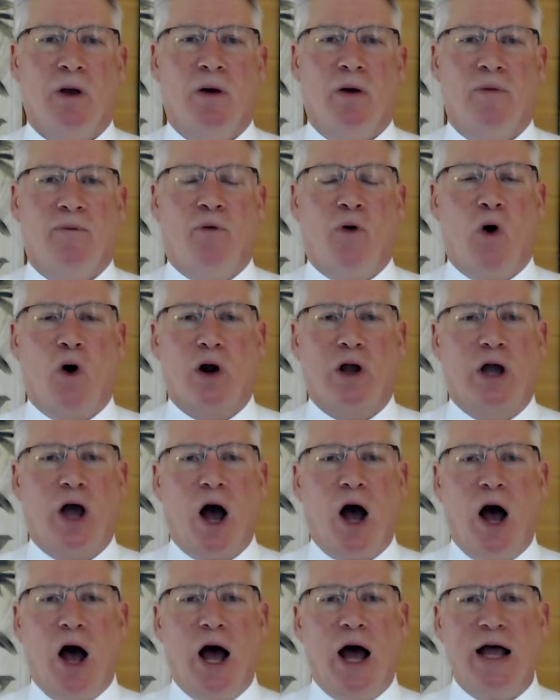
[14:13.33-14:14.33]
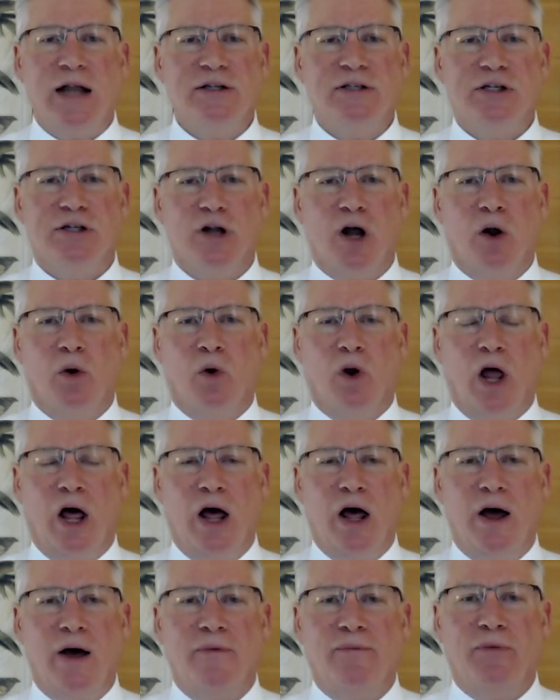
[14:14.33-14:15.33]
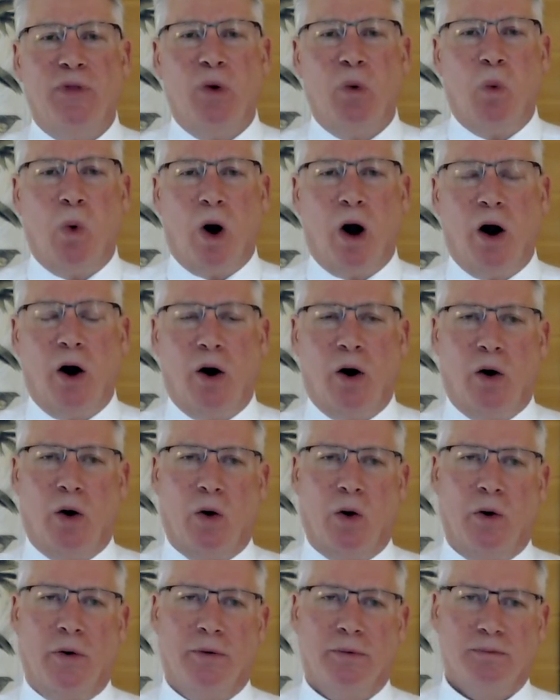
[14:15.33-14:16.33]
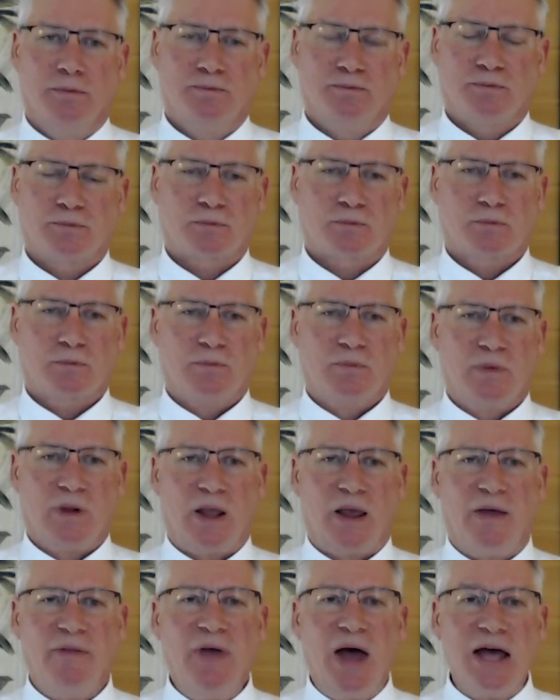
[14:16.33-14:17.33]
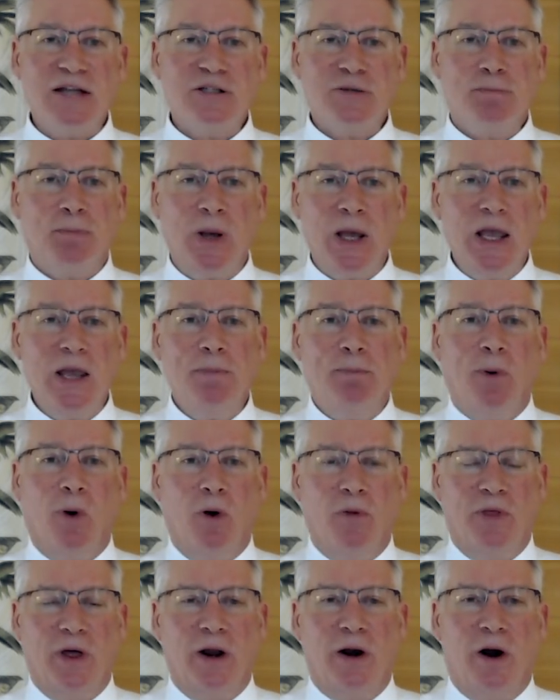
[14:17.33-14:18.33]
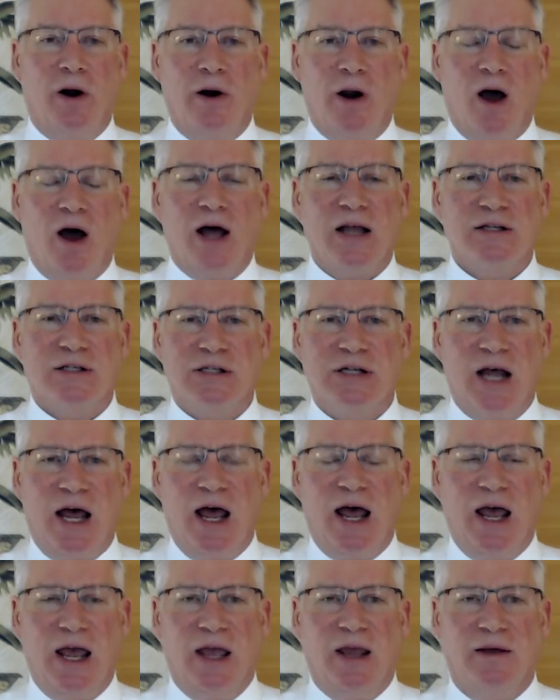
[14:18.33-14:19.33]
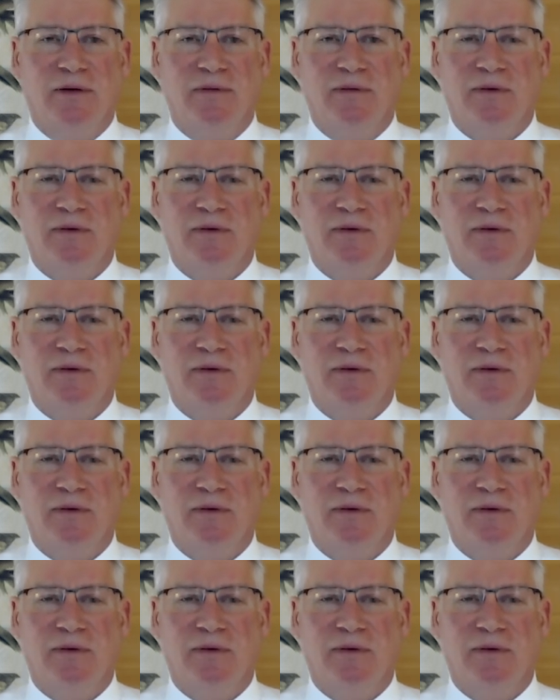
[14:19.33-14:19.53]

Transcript: For God so loved the world, that's people that are not saved.